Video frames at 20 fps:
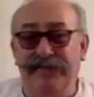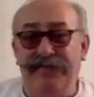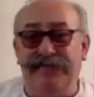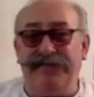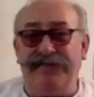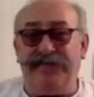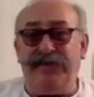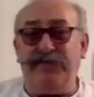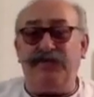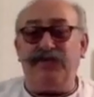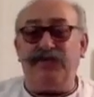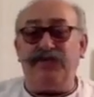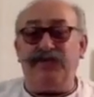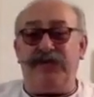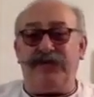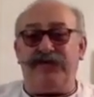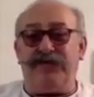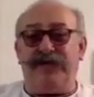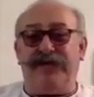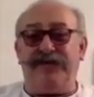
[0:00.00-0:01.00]
future
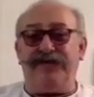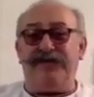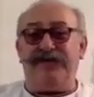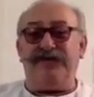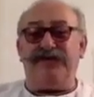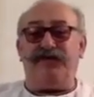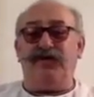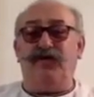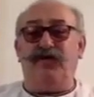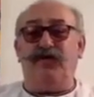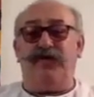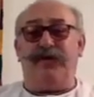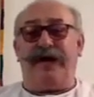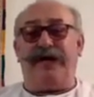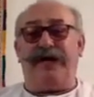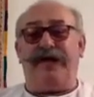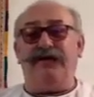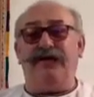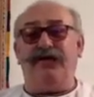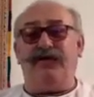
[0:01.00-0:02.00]
generations to look
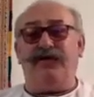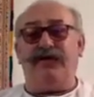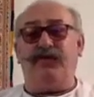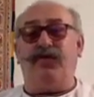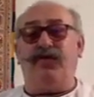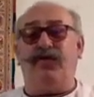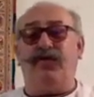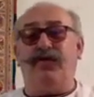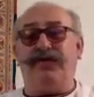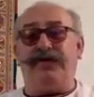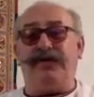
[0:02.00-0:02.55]
back and look at what